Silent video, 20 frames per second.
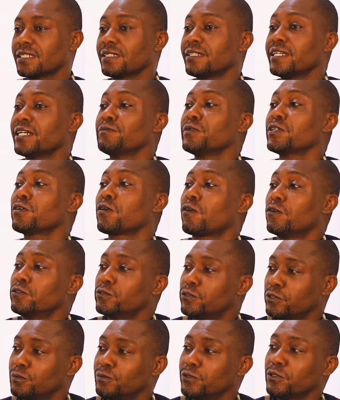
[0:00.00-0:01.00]
I said, let me
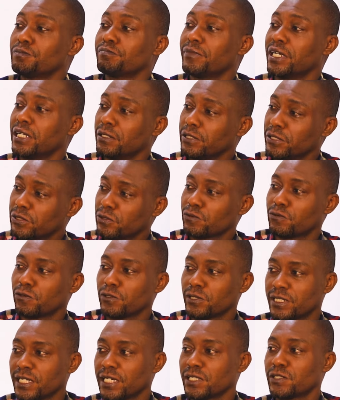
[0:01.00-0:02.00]
contribute my little
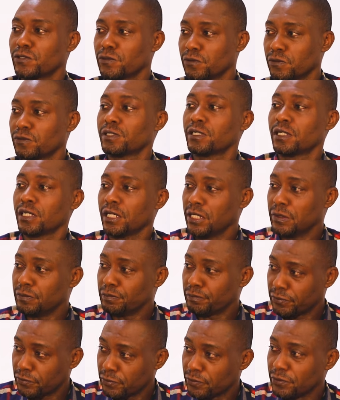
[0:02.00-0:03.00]
quarter to
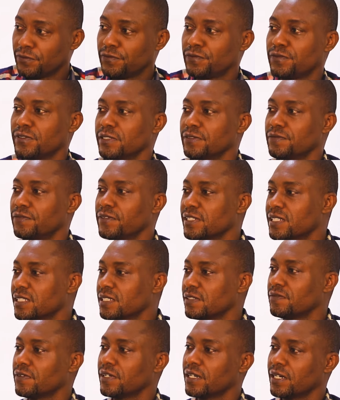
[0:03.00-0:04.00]
improve the
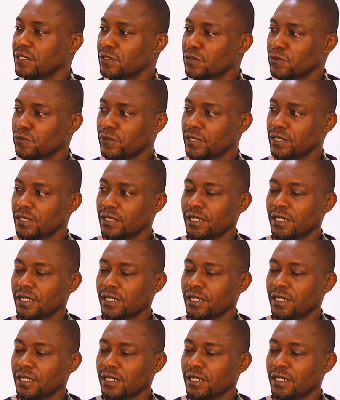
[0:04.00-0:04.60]
festival as well.